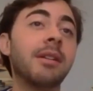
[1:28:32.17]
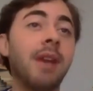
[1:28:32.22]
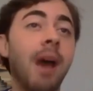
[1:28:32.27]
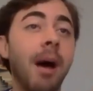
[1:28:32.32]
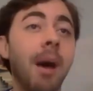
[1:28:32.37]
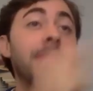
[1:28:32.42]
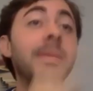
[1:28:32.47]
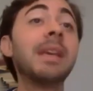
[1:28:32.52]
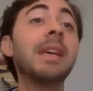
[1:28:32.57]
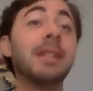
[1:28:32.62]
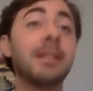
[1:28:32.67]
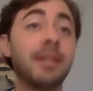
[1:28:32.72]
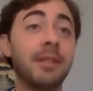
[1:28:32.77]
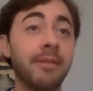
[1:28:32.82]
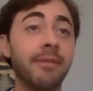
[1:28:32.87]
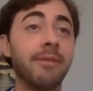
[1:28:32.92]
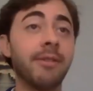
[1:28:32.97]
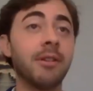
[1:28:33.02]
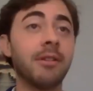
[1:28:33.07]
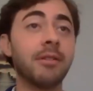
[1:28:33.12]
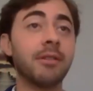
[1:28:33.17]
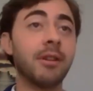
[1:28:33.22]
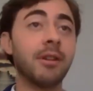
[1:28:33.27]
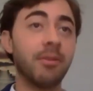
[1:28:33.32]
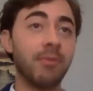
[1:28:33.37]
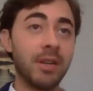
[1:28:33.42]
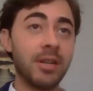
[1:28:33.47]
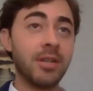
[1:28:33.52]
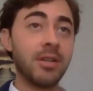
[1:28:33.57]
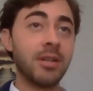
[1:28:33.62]
got me into the field
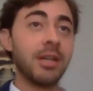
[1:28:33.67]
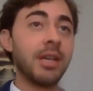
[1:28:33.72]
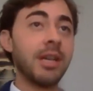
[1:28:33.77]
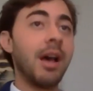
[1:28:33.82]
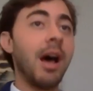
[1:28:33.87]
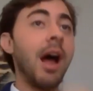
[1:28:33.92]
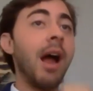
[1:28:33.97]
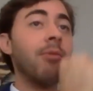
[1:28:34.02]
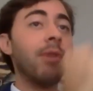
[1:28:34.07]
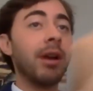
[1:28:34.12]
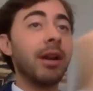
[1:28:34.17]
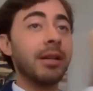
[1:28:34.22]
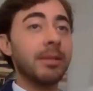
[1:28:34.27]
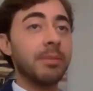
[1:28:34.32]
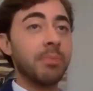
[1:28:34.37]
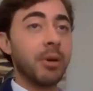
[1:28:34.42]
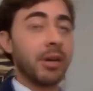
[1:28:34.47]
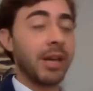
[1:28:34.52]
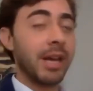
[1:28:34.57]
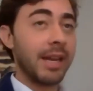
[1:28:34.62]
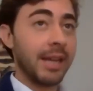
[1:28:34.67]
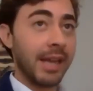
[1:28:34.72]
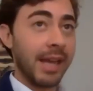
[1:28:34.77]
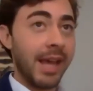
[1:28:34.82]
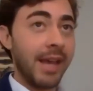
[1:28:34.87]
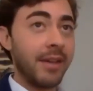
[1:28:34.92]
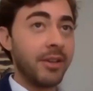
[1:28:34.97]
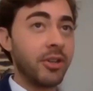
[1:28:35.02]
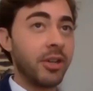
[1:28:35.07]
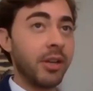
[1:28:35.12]
originally. I read his book, Ending
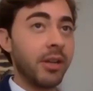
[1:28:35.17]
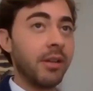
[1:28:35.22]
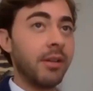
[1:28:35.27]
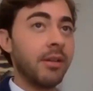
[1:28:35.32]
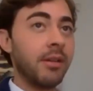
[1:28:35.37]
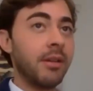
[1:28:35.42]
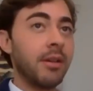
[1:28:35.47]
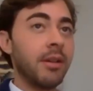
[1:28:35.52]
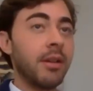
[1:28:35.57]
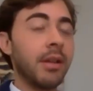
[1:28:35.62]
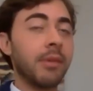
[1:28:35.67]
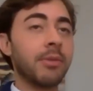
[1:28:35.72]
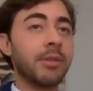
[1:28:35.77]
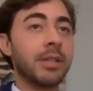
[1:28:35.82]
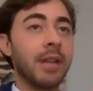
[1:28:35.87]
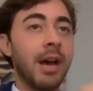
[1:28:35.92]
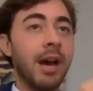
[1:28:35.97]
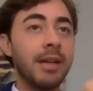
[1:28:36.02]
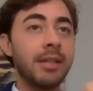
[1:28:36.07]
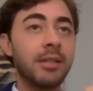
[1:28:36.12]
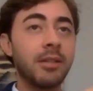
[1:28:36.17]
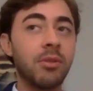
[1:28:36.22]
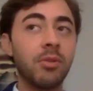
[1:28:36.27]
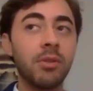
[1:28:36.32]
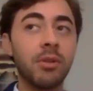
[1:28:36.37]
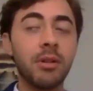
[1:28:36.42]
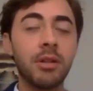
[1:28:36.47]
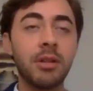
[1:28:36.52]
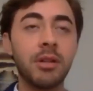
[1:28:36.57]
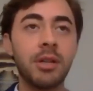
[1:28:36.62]
Aging. I think it was in high
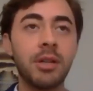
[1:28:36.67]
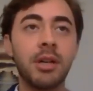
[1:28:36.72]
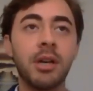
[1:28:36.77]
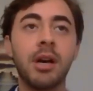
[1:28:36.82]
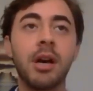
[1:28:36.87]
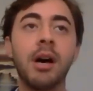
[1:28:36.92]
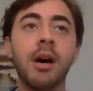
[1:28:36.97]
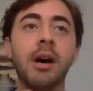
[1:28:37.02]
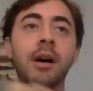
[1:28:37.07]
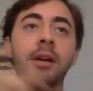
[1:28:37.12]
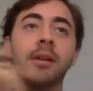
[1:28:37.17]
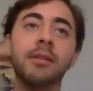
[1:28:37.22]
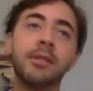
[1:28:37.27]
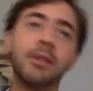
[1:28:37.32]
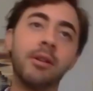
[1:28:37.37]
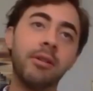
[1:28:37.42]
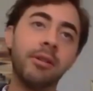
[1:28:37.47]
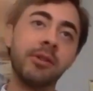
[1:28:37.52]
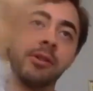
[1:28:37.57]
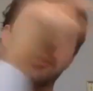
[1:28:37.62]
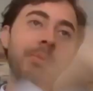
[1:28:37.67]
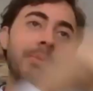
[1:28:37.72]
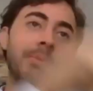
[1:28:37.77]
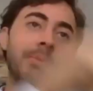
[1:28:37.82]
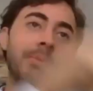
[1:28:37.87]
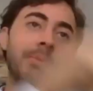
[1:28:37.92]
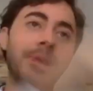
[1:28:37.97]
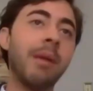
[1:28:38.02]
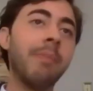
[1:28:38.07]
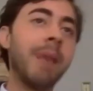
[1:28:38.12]
school. Uh, started doing
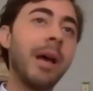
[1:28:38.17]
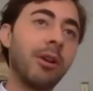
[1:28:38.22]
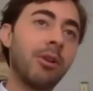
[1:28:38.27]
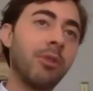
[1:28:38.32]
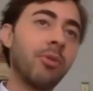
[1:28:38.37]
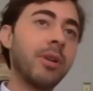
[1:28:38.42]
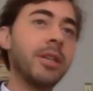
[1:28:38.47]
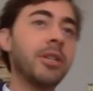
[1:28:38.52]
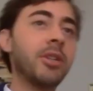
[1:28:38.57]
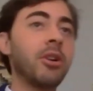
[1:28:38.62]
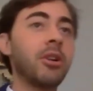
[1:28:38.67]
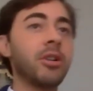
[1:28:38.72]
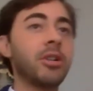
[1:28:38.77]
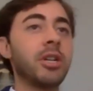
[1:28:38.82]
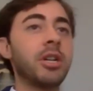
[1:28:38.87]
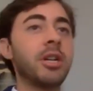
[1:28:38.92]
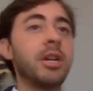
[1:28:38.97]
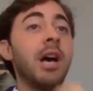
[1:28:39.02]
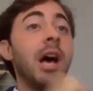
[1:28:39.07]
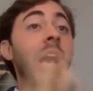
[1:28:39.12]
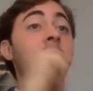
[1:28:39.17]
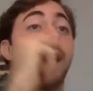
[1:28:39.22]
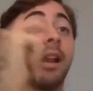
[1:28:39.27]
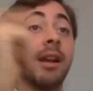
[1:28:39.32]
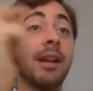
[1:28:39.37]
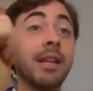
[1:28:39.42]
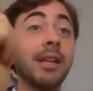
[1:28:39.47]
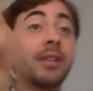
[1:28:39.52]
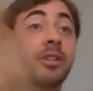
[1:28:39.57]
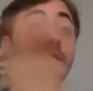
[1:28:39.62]
biomedical research. I got
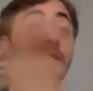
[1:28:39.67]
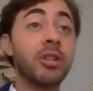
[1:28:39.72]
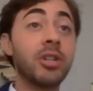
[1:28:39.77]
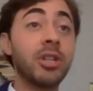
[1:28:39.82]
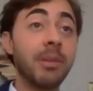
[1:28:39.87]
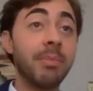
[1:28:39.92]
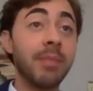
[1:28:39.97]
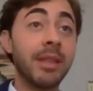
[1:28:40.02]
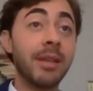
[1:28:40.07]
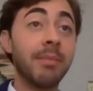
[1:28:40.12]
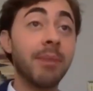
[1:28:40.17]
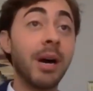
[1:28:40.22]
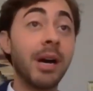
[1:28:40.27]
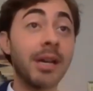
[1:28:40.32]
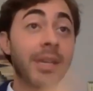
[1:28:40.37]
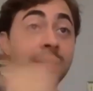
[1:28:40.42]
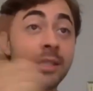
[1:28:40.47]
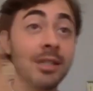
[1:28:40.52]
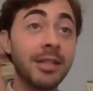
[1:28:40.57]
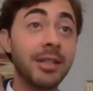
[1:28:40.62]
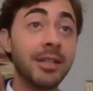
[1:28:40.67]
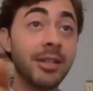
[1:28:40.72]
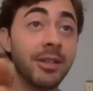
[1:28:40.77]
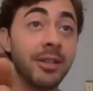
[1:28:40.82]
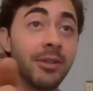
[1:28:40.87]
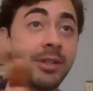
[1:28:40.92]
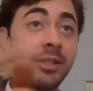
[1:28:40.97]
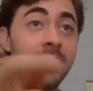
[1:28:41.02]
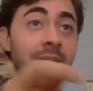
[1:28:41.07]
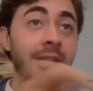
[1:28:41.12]
an internship at the Buck
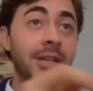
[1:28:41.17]
Institute,